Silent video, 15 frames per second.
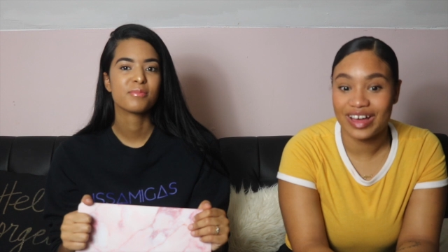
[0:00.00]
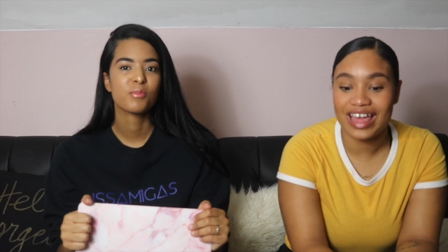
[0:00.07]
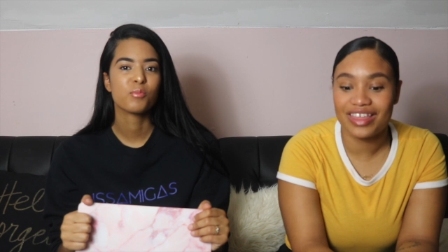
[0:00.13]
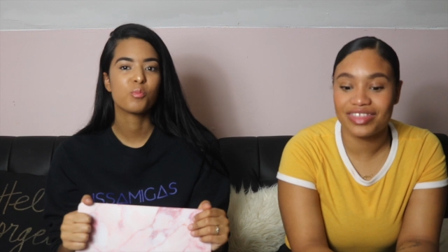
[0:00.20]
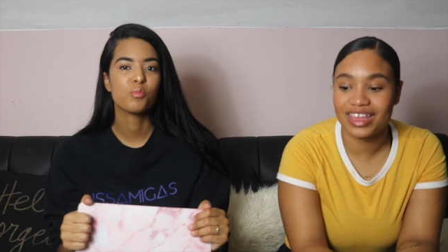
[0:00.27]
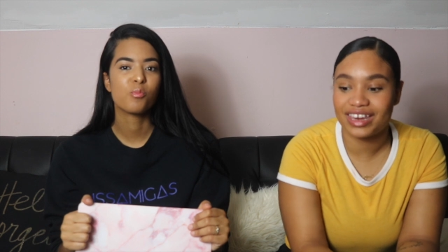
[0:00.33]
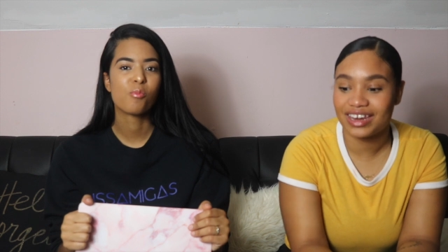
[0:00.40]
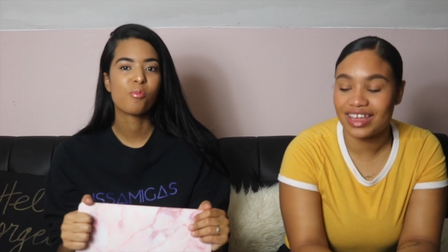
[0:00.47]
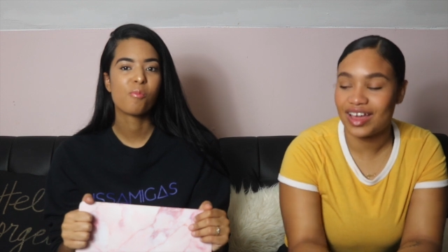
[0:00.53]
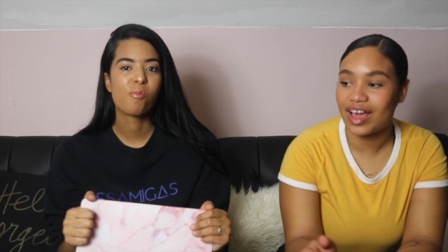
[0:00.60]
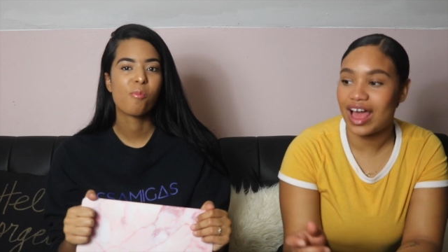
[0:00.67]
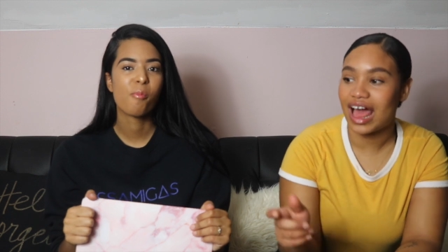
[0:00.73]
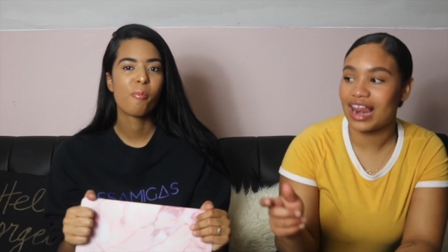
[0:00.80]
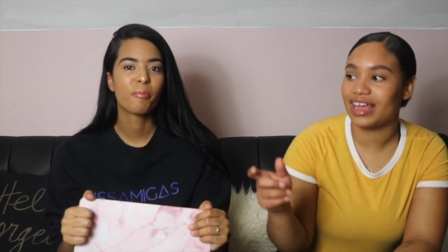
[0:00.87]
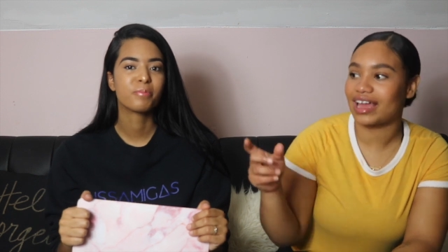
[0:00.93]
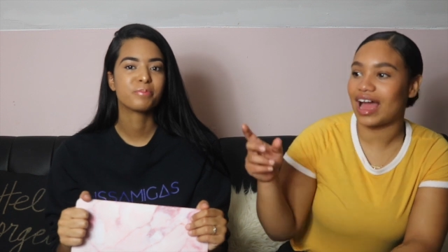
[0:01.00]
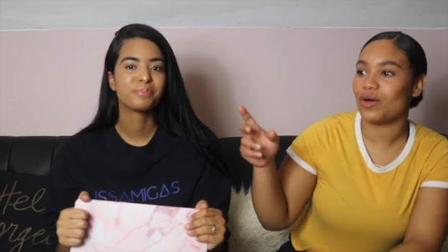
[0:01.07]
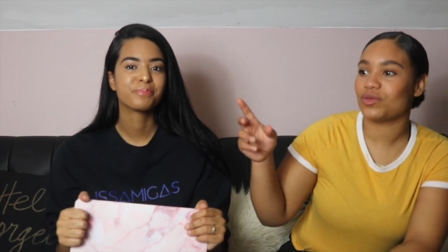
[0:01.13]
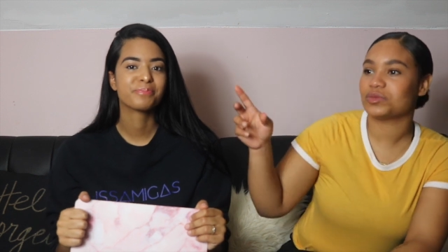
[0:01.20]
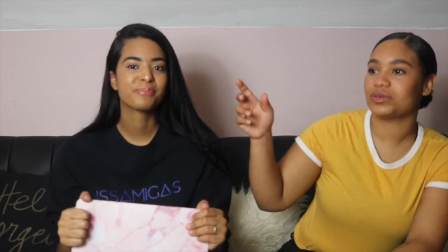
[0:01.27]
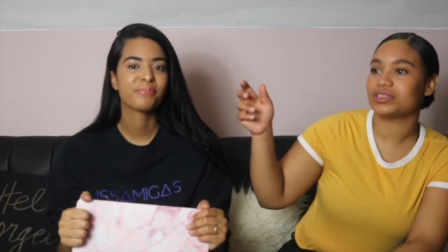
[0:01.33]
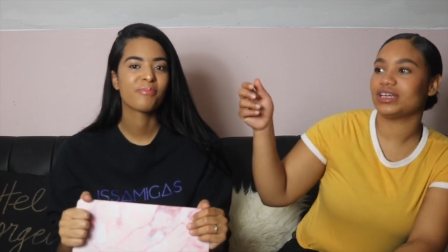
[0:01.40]
Speaker 1: And then, like, I
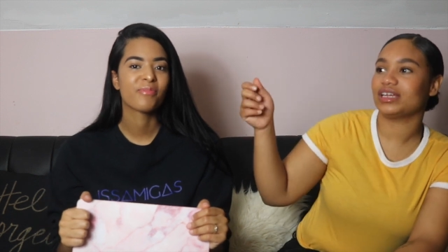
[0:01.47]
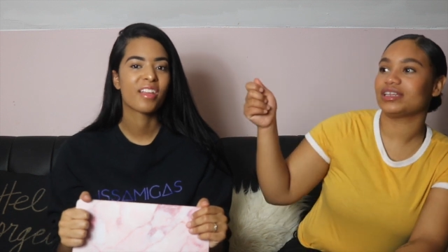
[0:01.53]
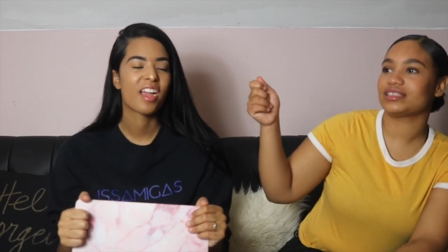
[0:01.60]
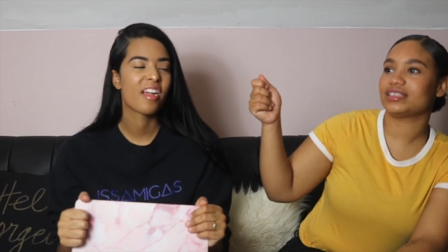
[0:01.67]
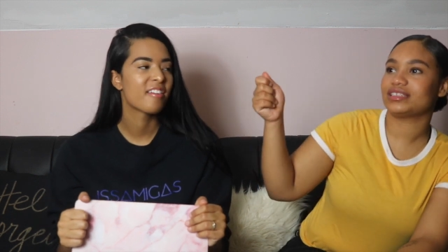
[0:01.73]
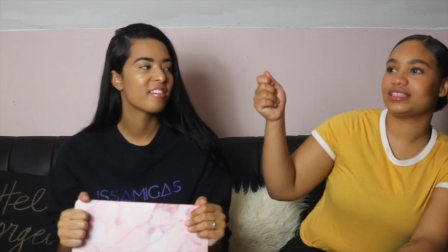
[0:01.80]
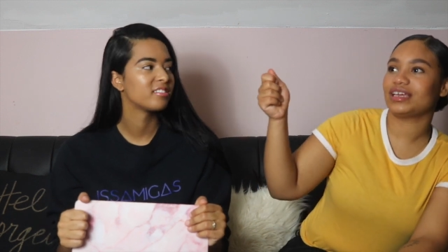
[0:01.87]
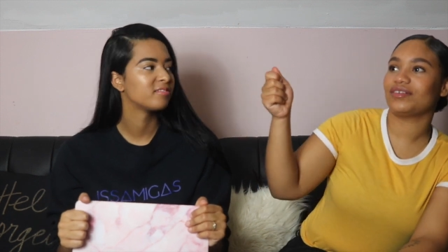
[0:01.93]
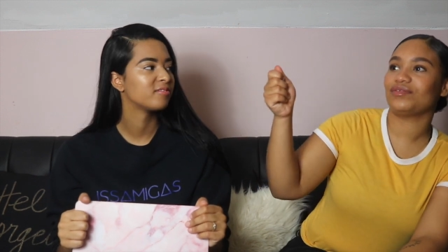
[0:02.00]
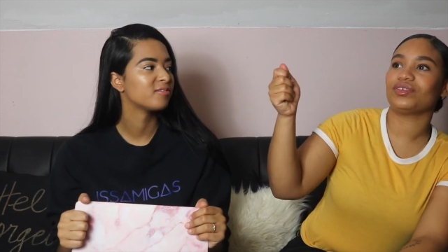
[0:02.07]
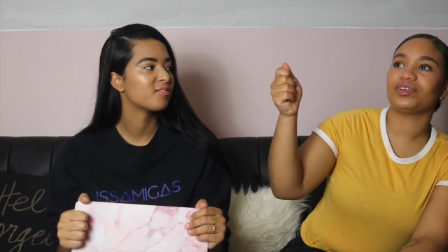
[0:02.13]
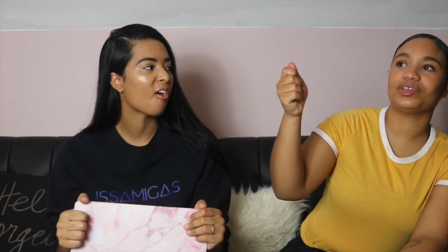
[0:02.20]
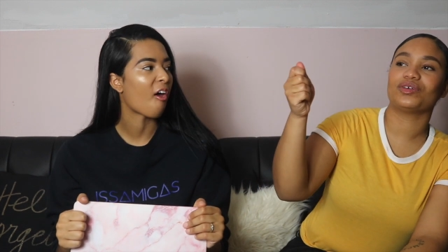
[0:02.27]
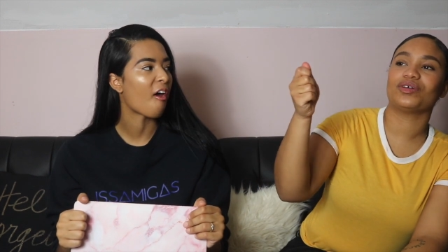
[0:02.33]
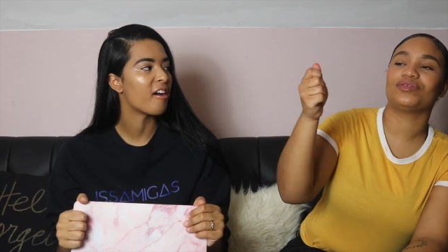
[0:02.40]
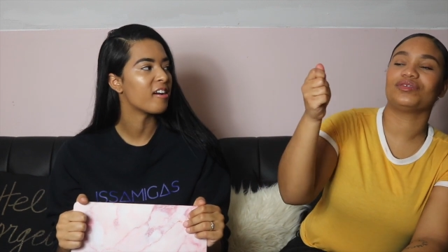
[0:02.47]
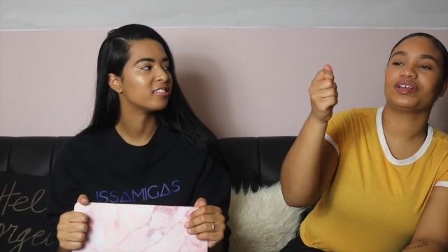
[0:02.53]
was pretending to take a video of,